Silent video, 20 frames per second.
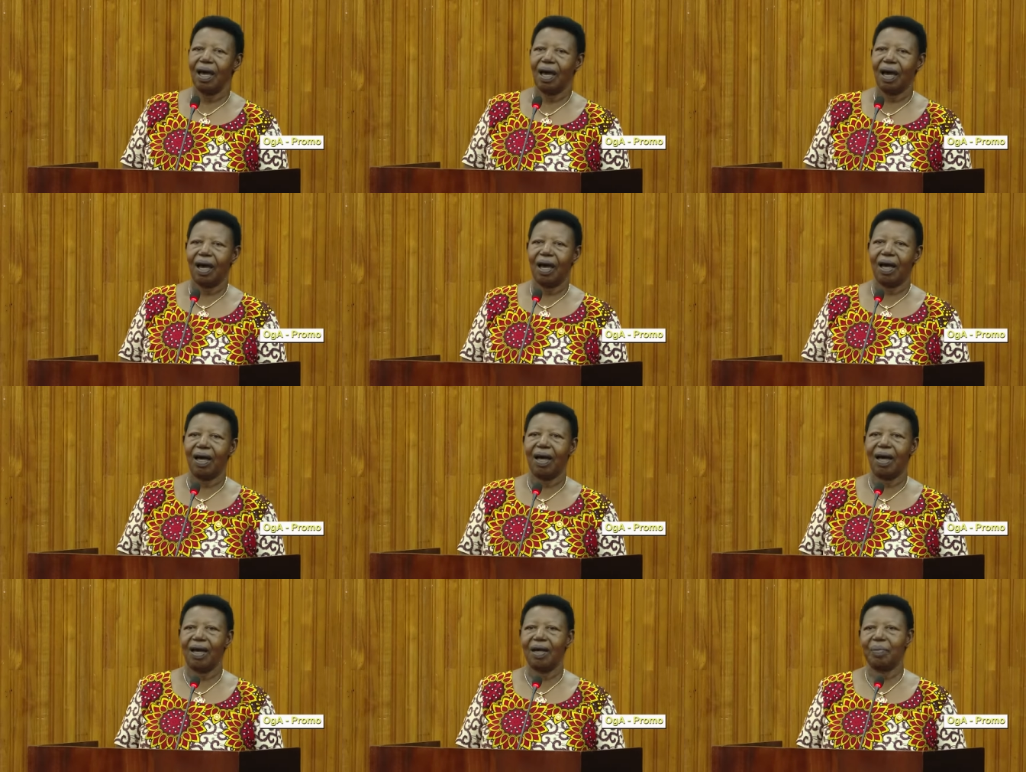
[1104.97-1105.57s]

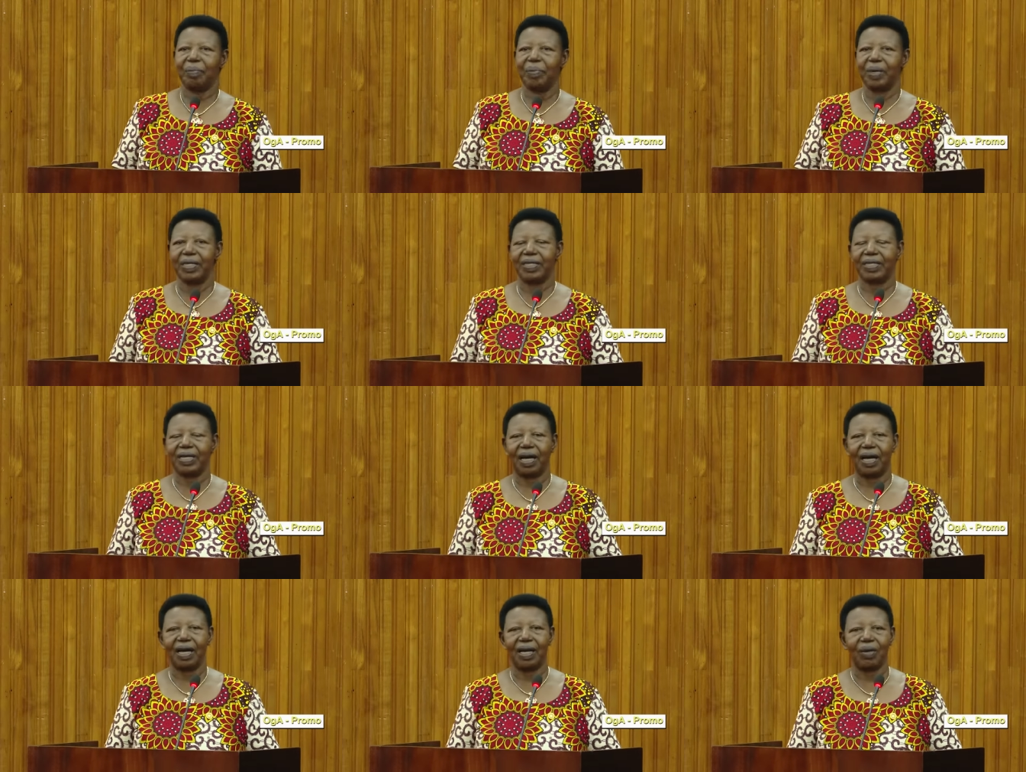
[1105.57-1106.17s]
Uh,
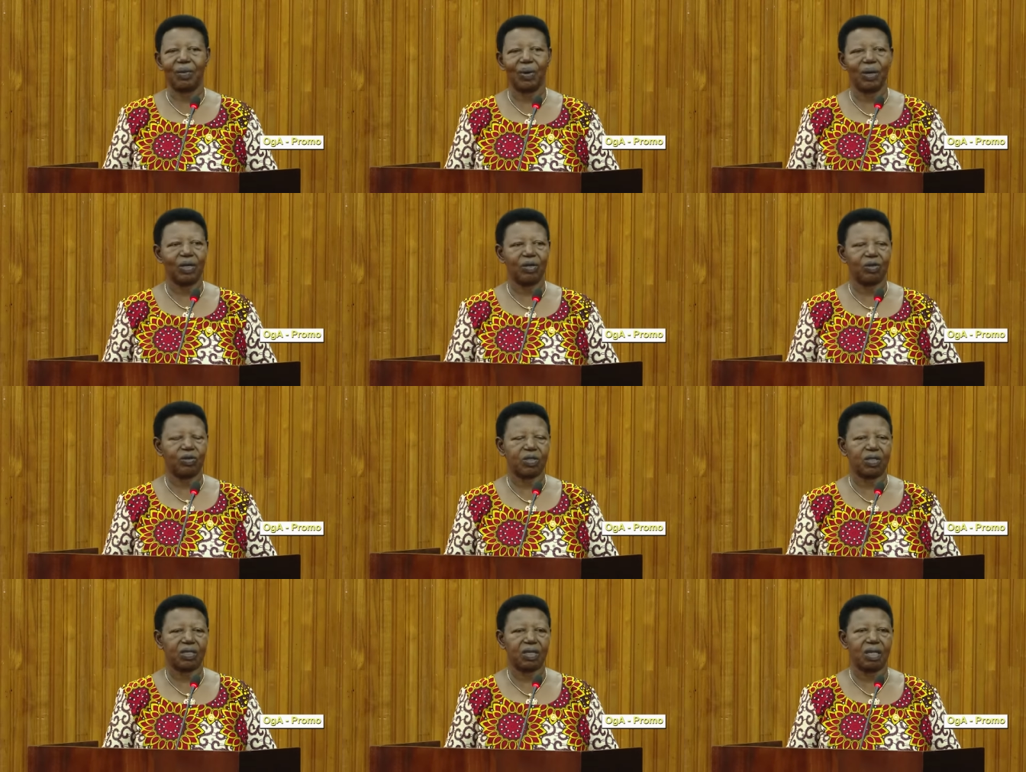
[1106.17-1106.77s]
but I want
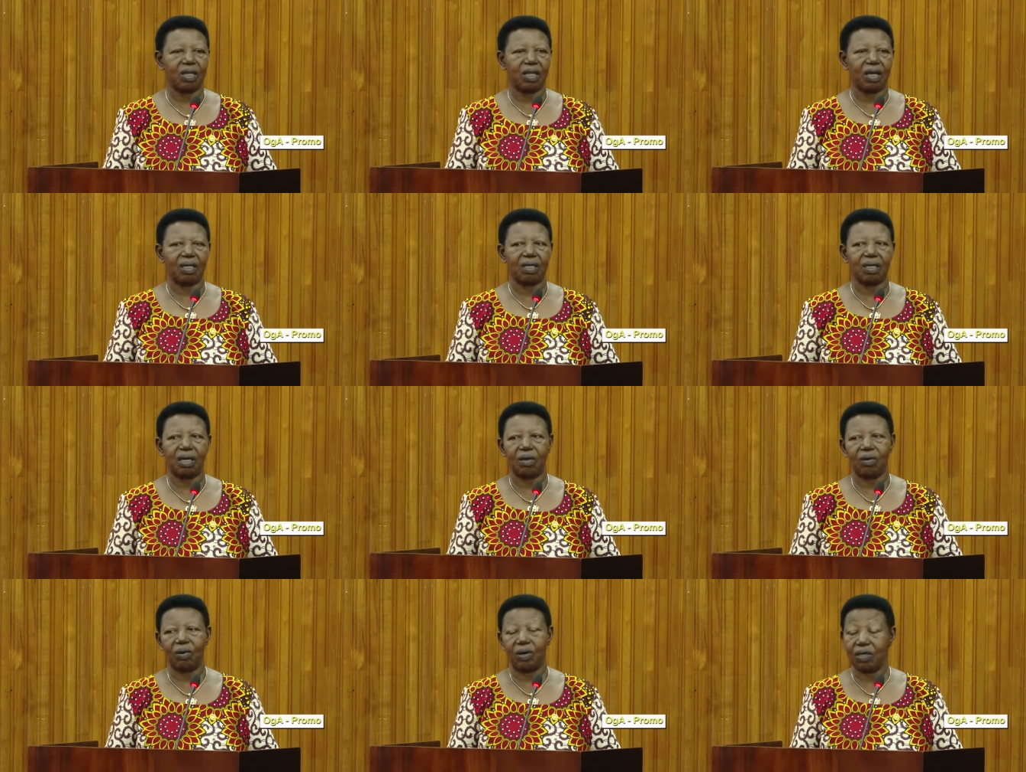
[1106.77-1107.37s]
to say that
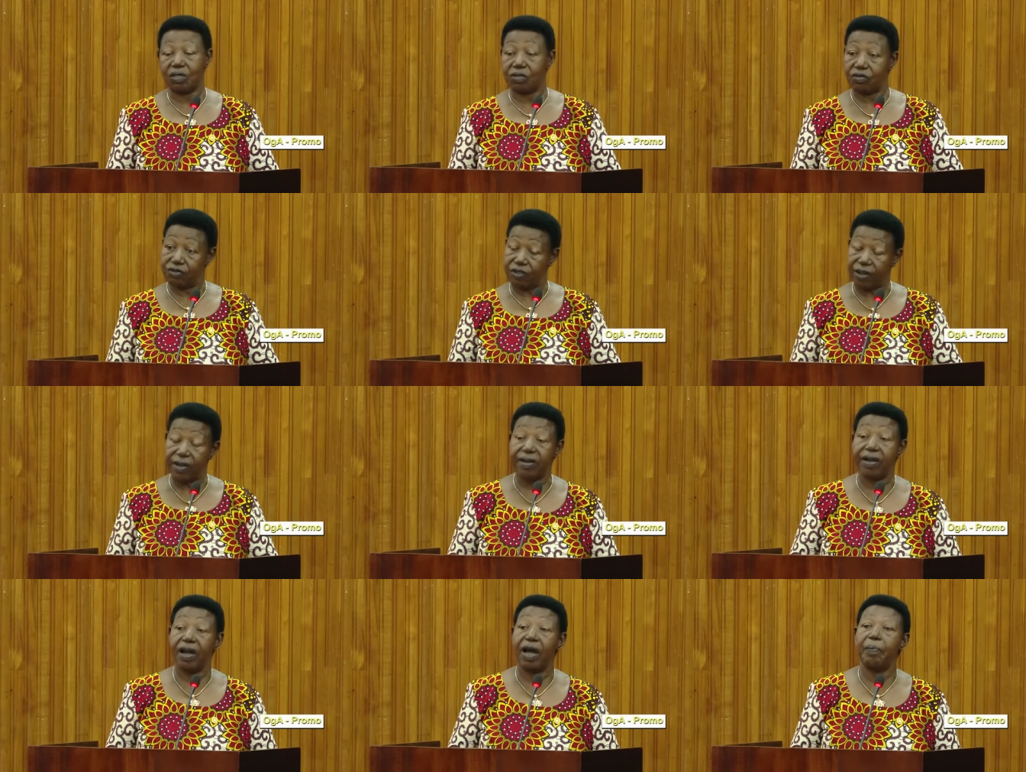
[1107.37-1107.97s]
I was
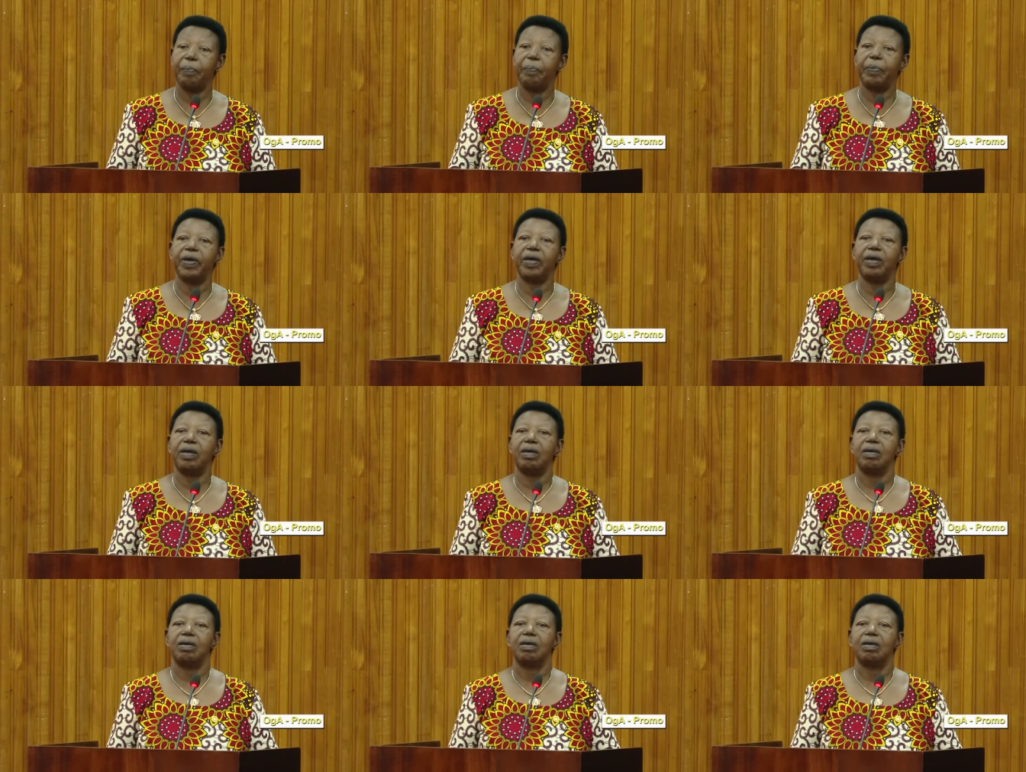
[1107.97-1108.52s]
very happy